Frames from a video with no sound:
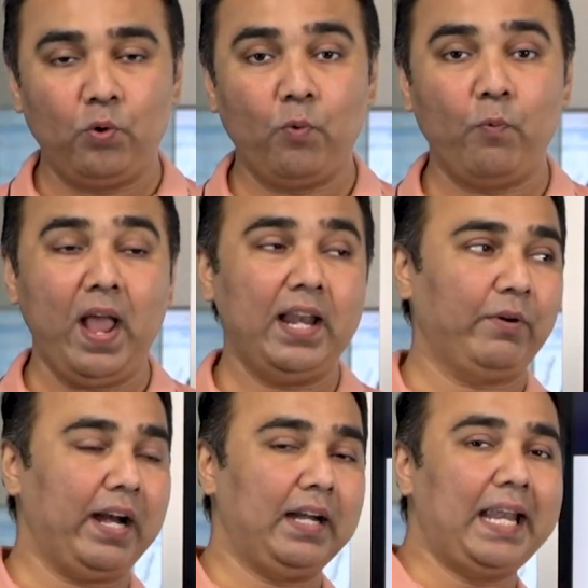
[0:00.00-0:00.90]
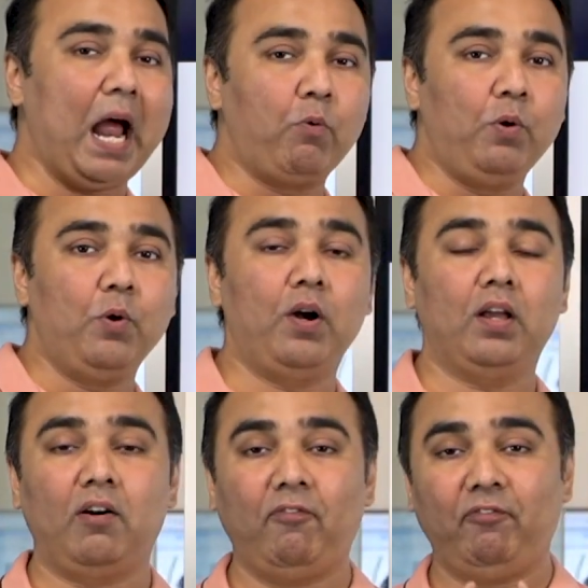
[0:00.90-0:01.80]
where you can download
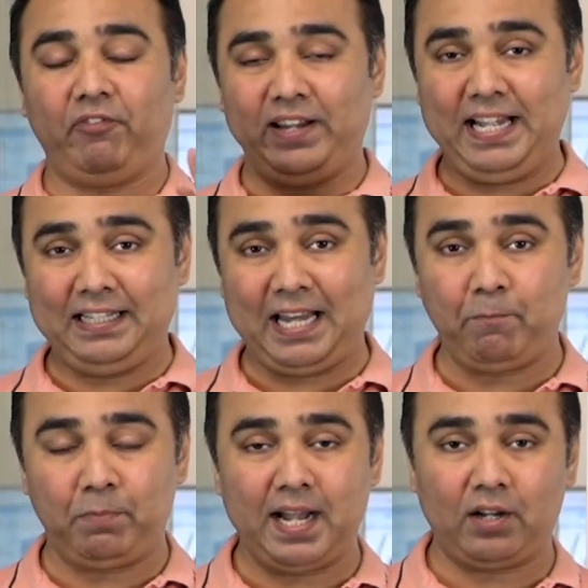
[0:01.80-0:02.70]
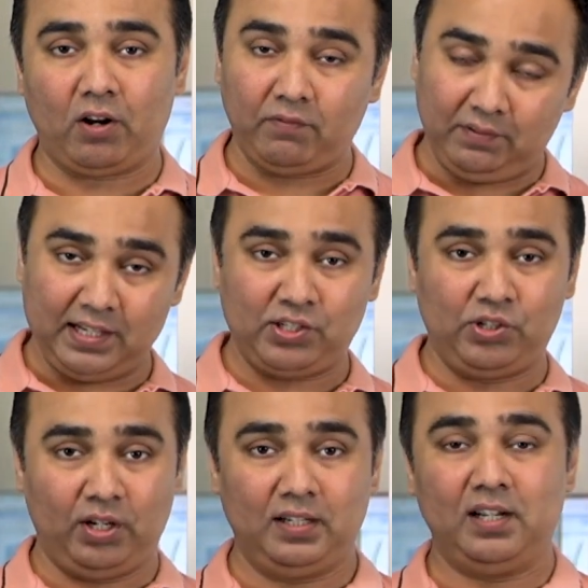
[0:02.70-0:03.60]
a free template of this
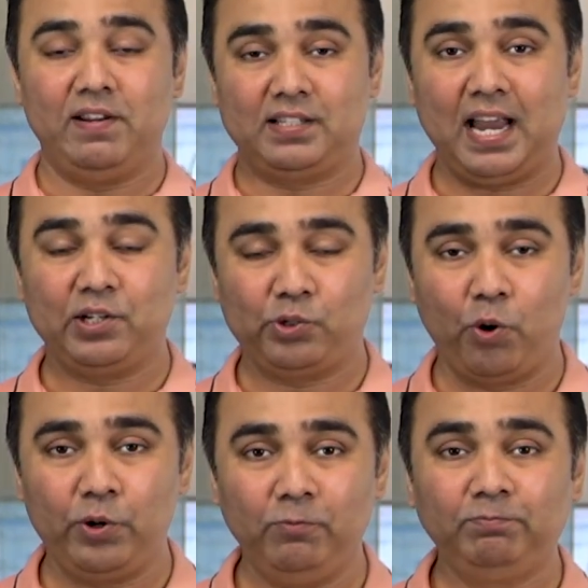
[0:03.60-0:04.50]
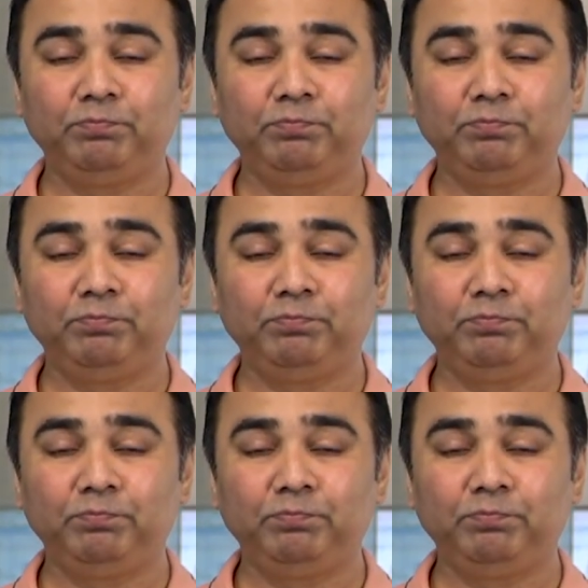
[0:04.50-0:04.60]
journal, which I showed you,